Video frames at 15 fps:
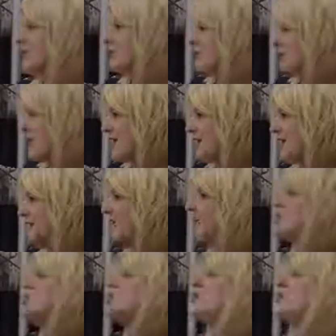threads.
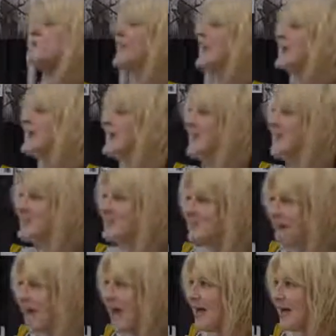You have to get it in the
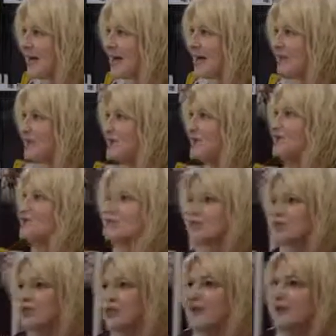batting. You have to
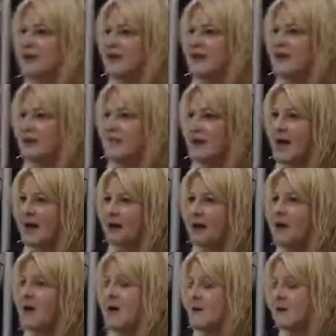really get it in the
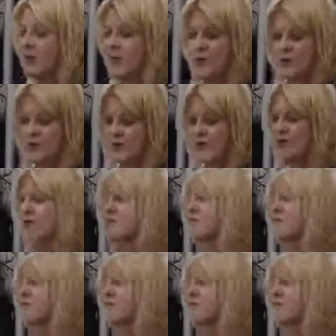batting. But what you do, and